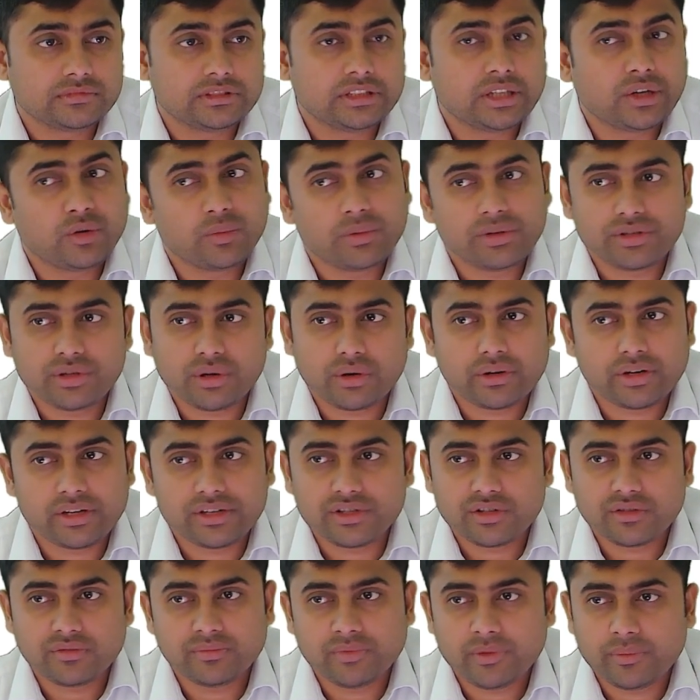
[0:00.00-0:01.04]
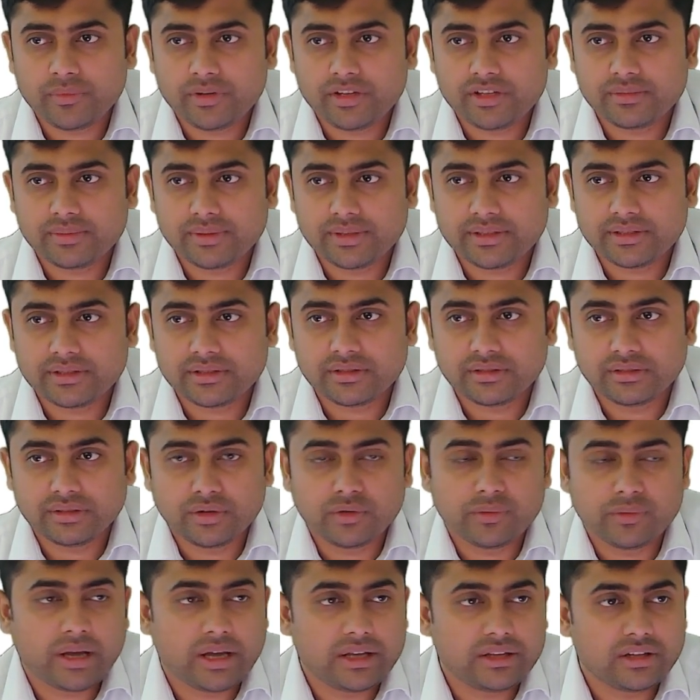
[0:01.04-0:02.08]
There will be shortage of memory space.
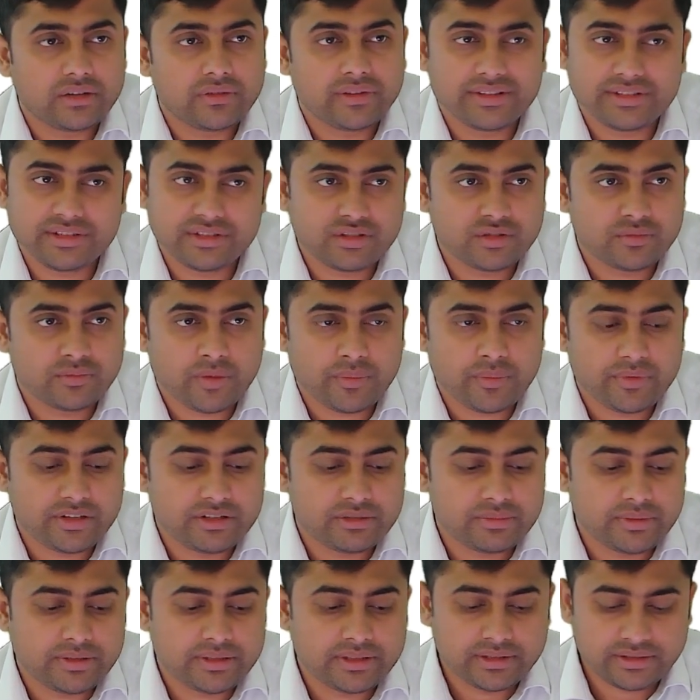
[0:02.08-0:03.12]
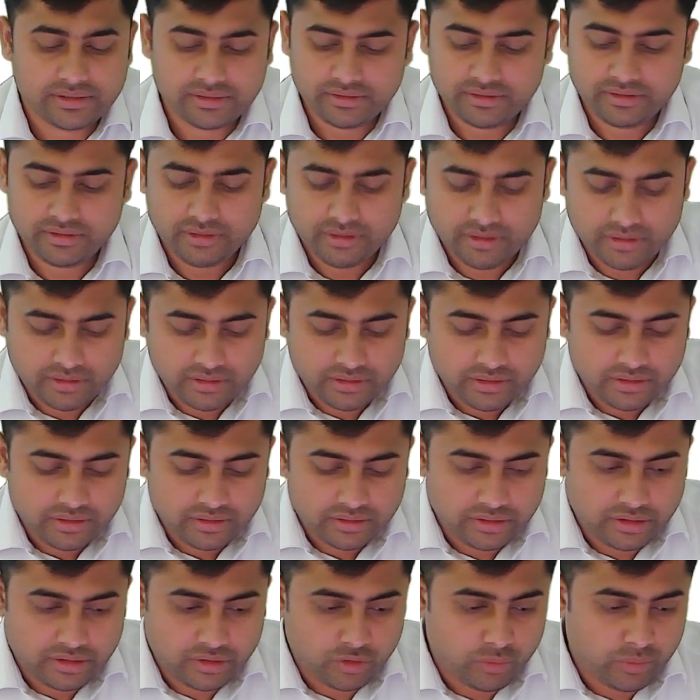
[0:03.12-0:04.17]
There will be either wastage of memory space.
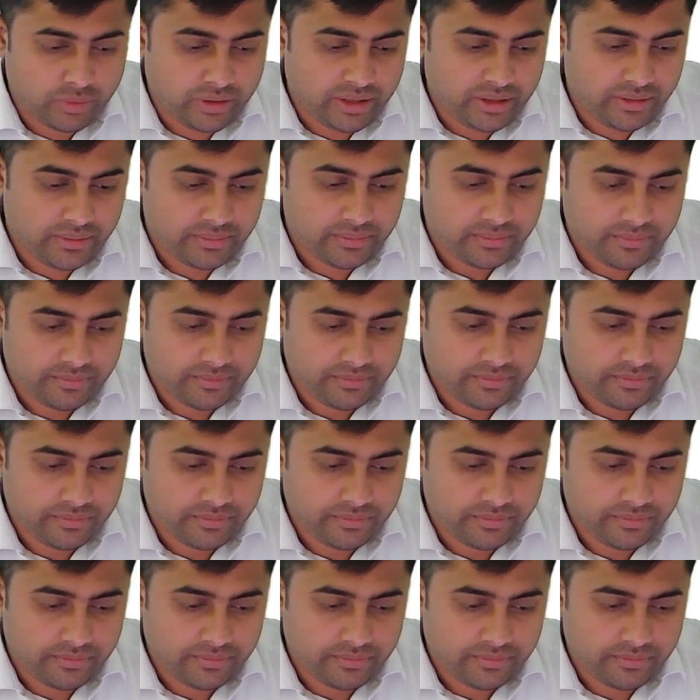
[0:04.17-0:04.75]
There will be